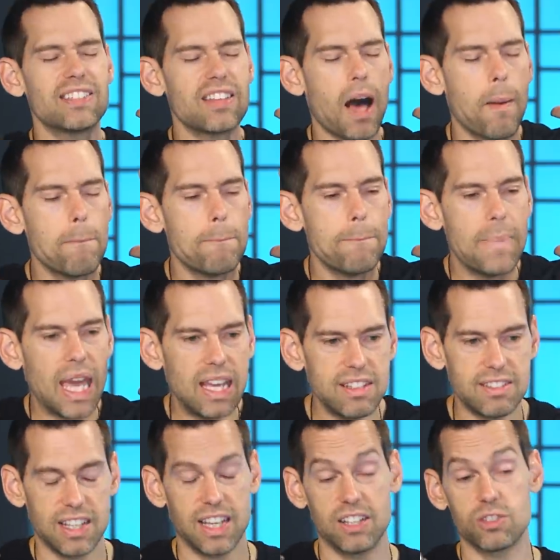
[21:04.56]

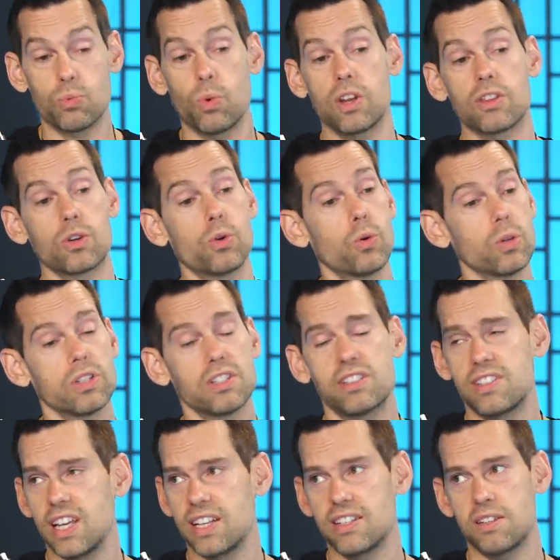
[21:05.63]
amazing. It is one of the coolest
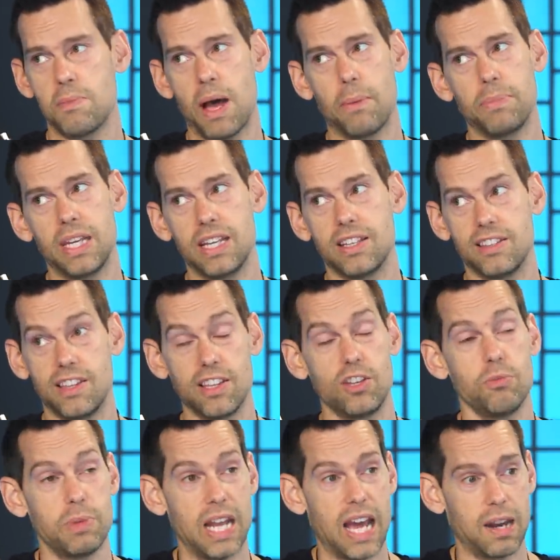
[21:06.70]
things about being the
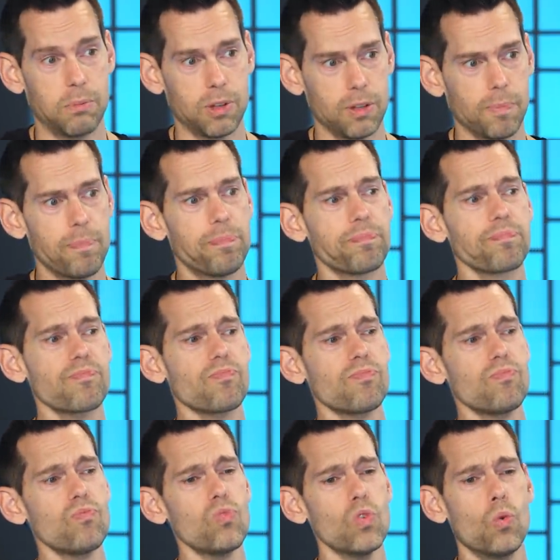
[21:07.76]
human animal.
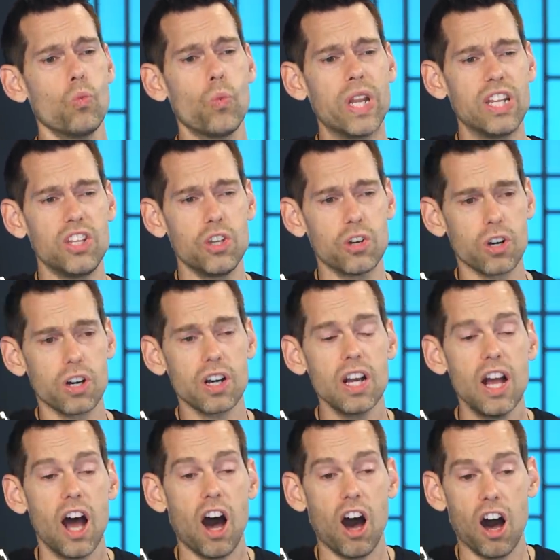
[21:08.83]
When you're
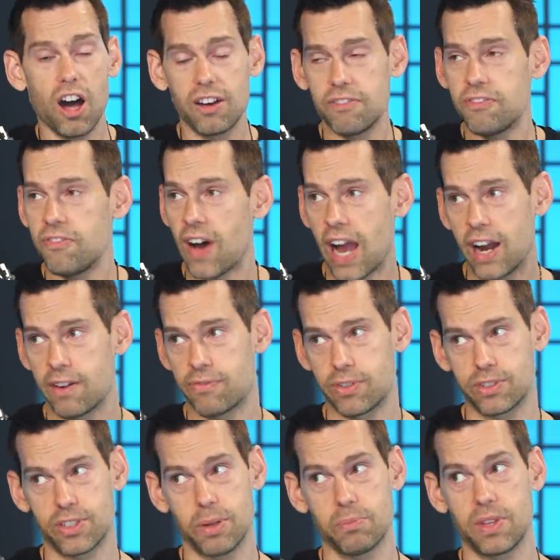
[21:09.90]
on fire for
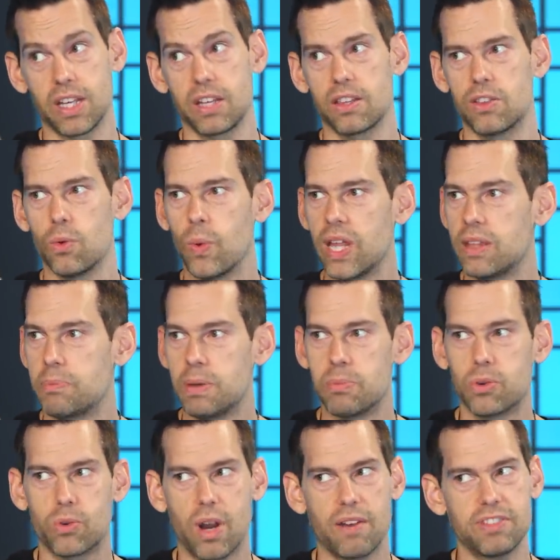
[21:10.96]
something, the way that
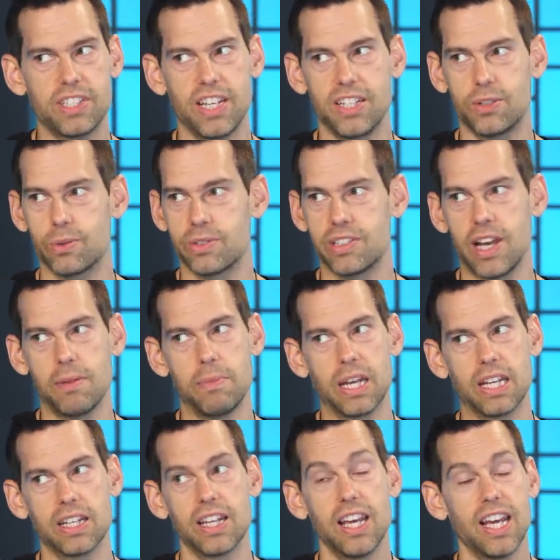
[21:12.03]
people gravitate towards that,
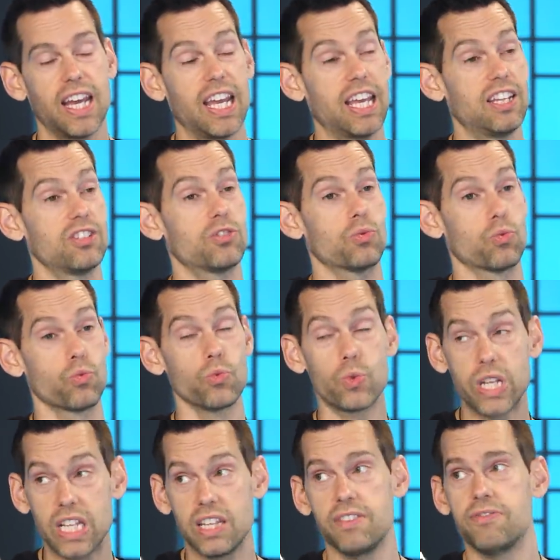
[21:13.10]
man, it is
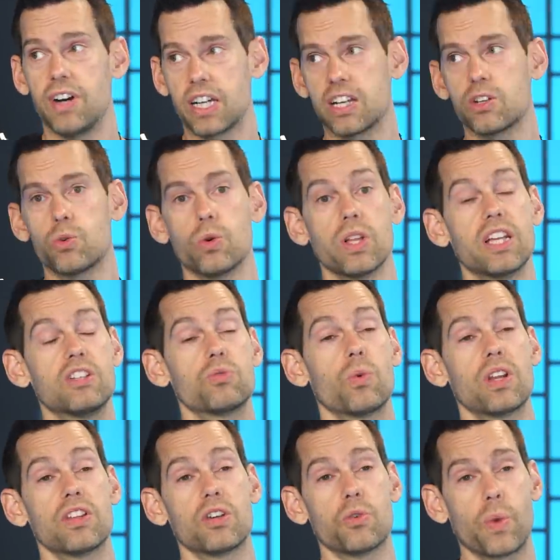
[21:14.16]
really fucking cool. It is one
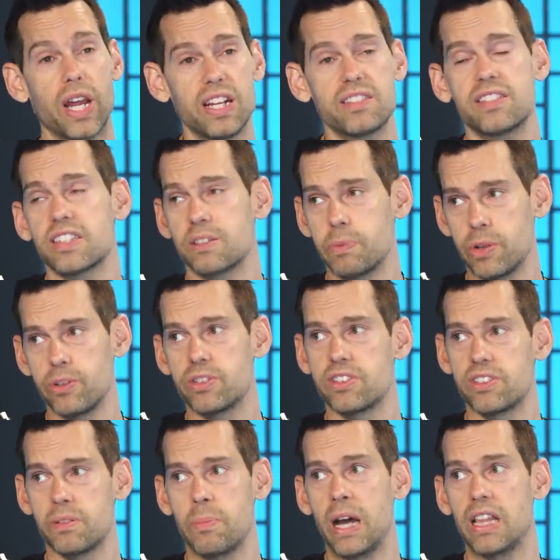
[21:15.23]
of the greatest
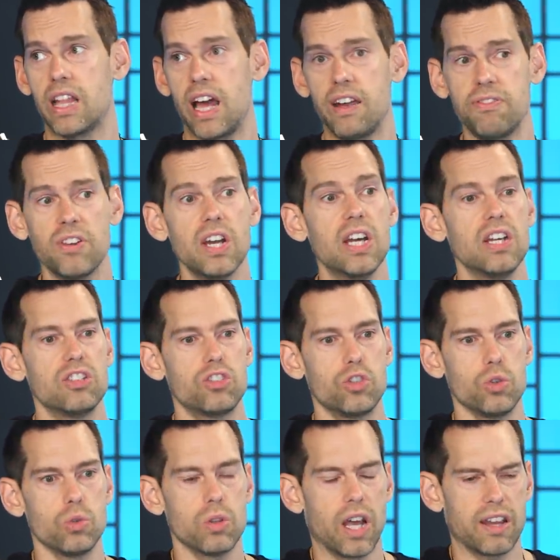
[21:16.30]
experiences of my life
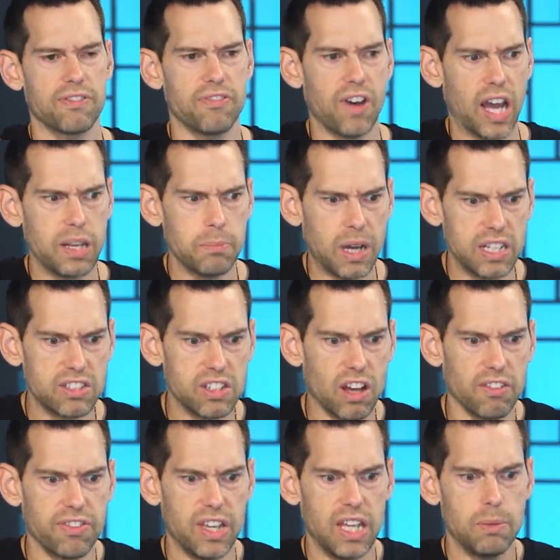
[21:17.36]
to, like, find
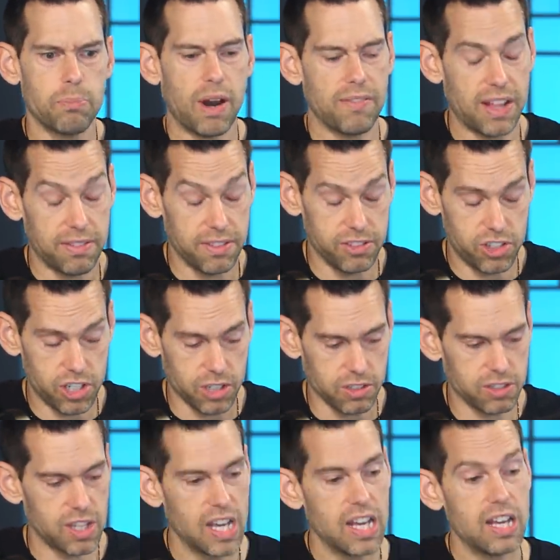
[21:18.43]
myself in private, I had the
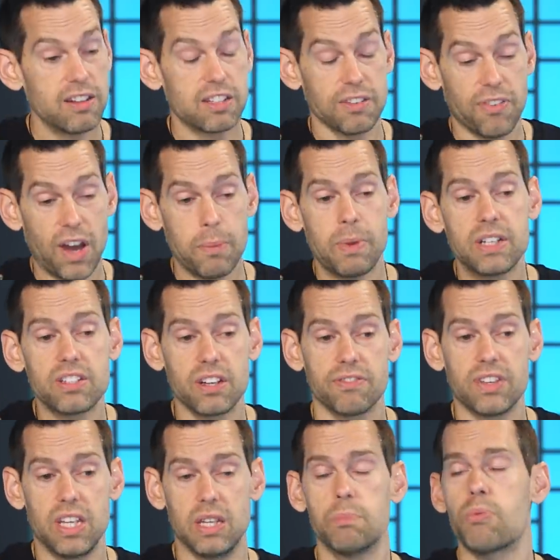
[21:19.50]
chills, to find myself
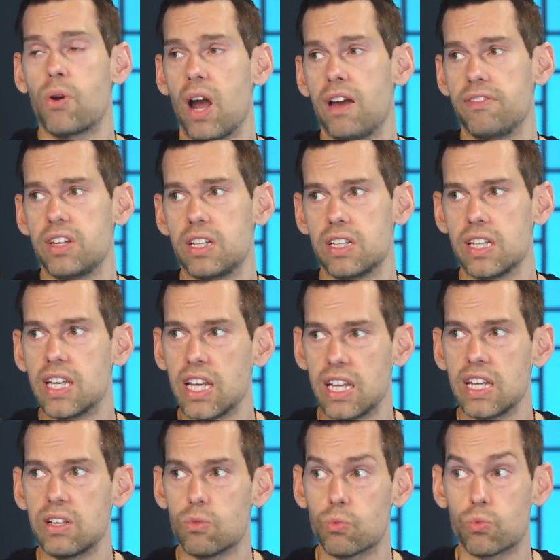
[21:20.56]
in private,
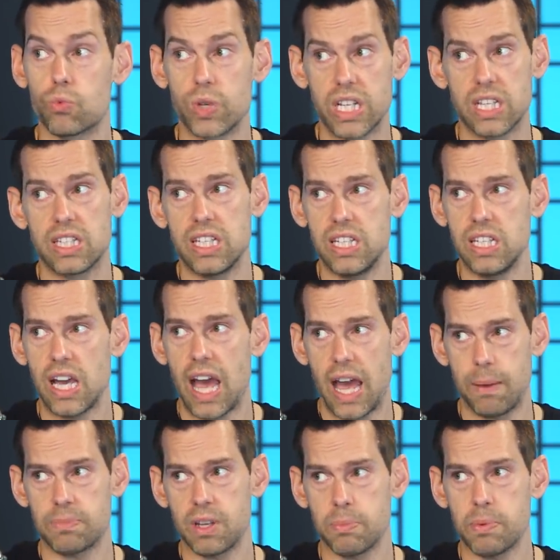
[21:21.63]
getting really
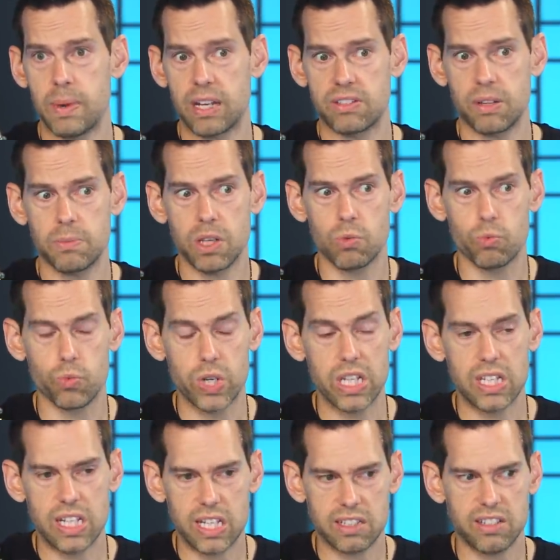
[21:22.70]
amped up about something,
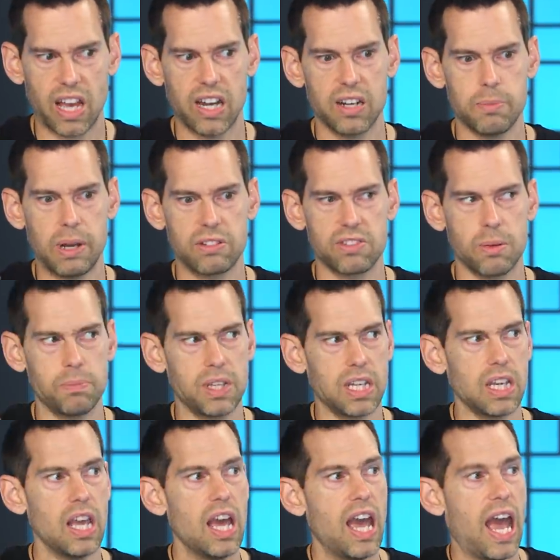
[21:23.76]
really excited about
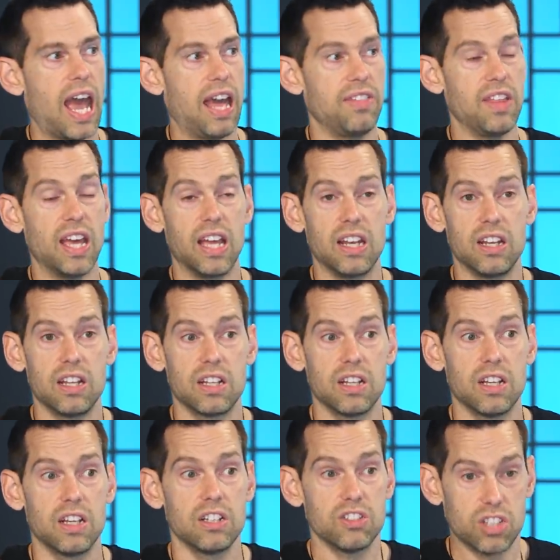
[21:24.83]
something, and then
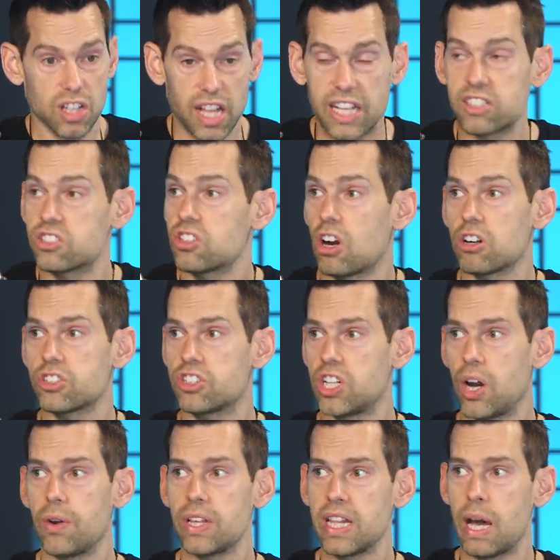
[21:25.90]
to, like, start
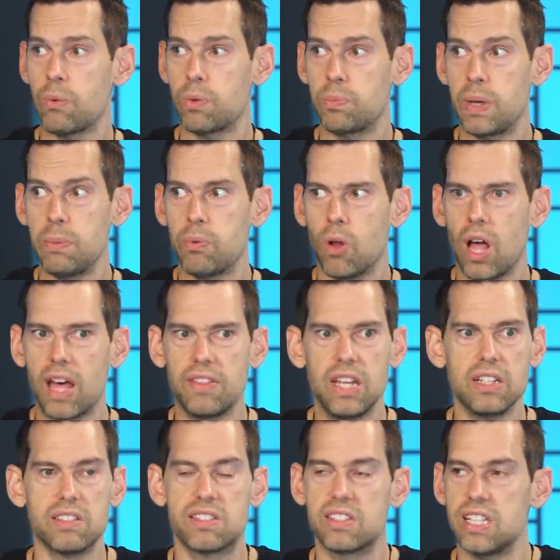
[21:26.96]
sharing that with people and
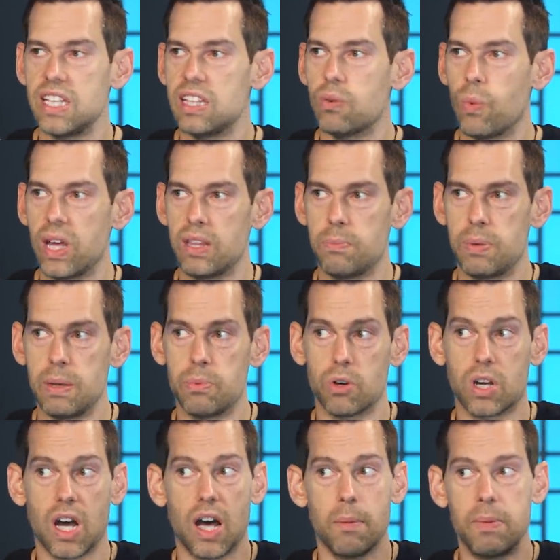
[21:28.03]
then see the way that people
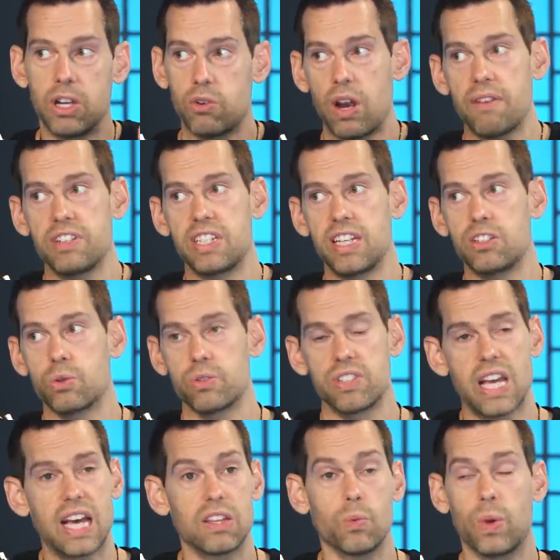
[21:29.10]
come and gravitate towards
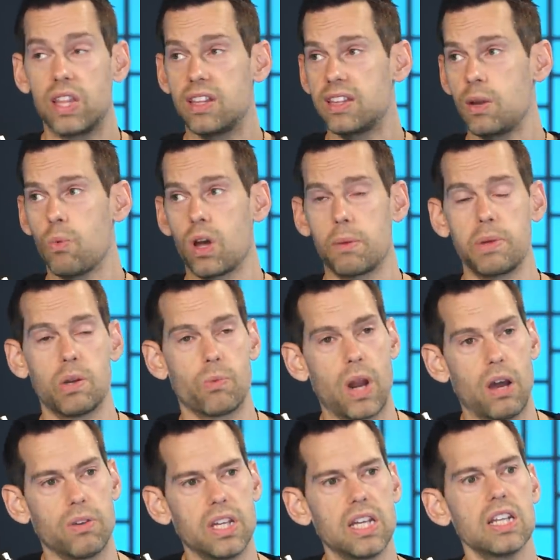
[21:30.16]
that, the way that they want to be
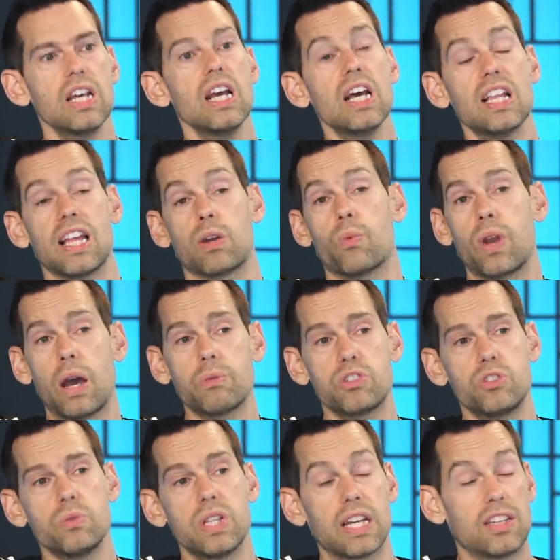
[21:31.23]
around it. Like, when I was
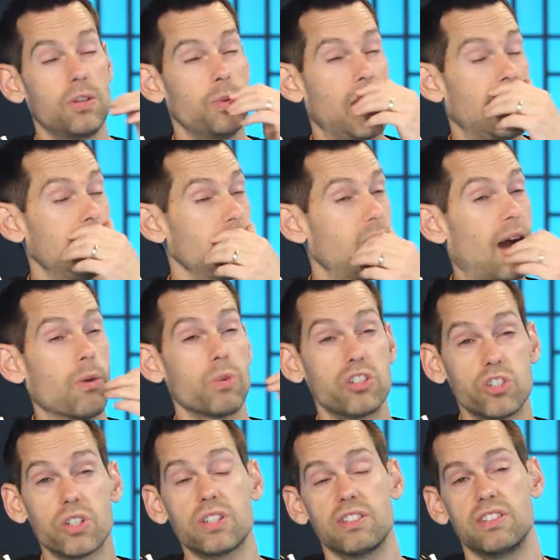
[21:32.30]
doing that Q&A, dude, I wish
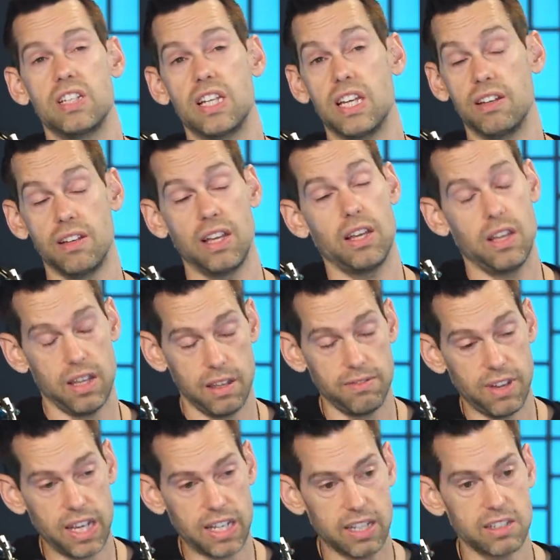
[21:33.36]
you could have seen it in
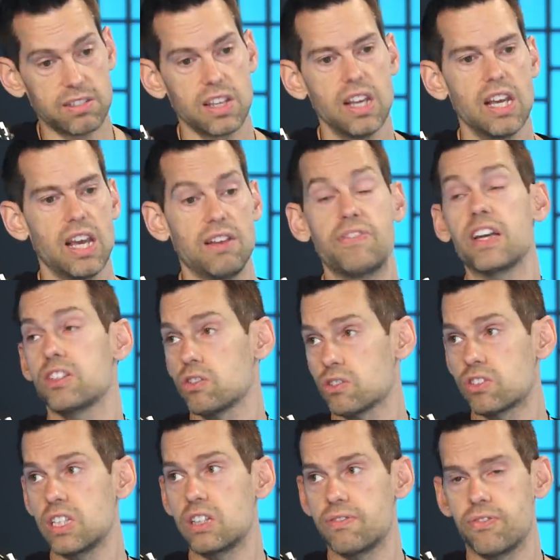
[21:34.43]
Vegas. In fact, you'll
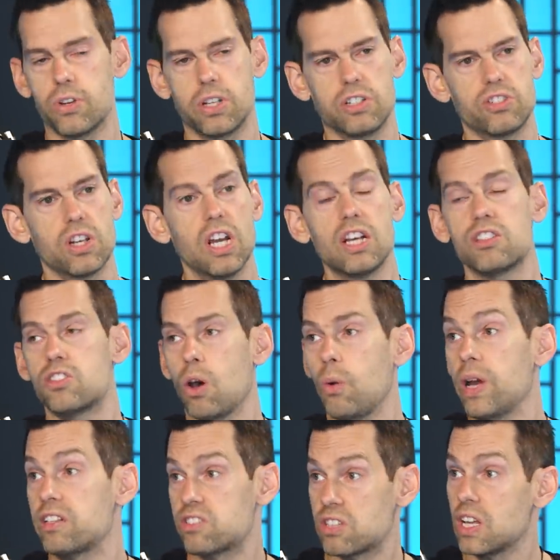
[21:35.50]
see the footage. So
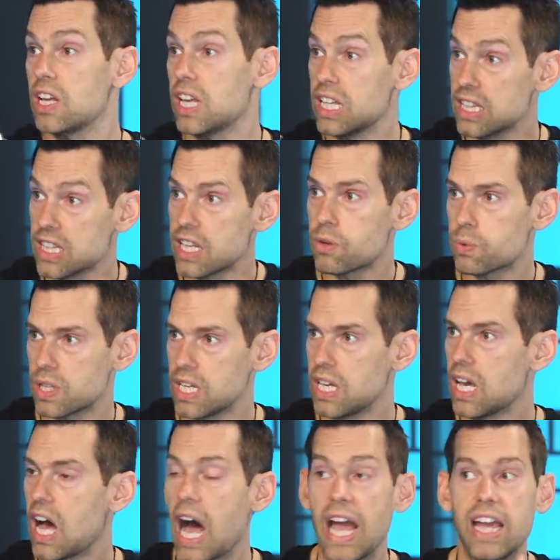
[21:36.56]
it's, literally,
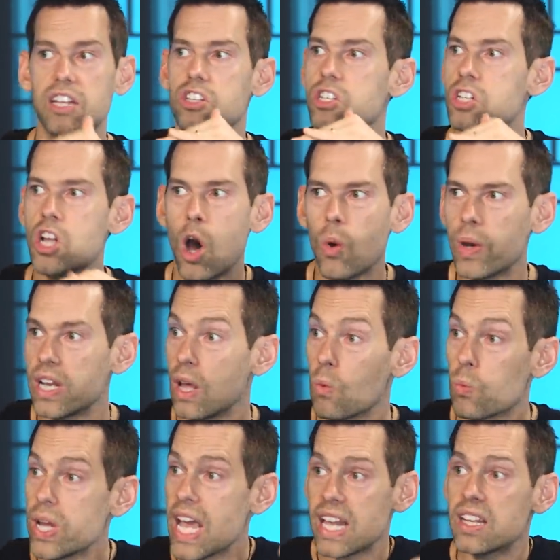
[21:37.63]
I had no,
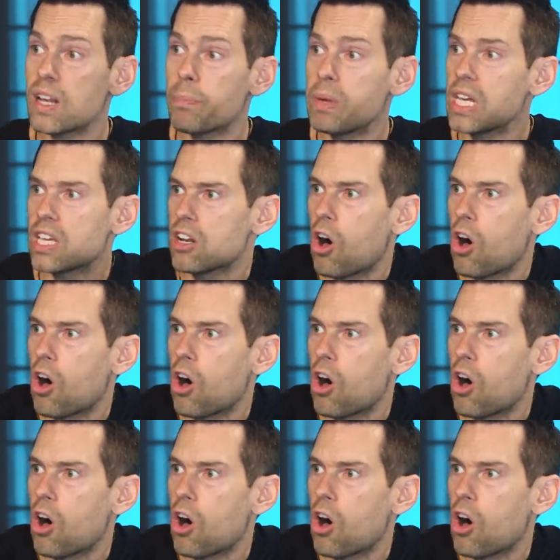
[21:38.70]
we ended up being in a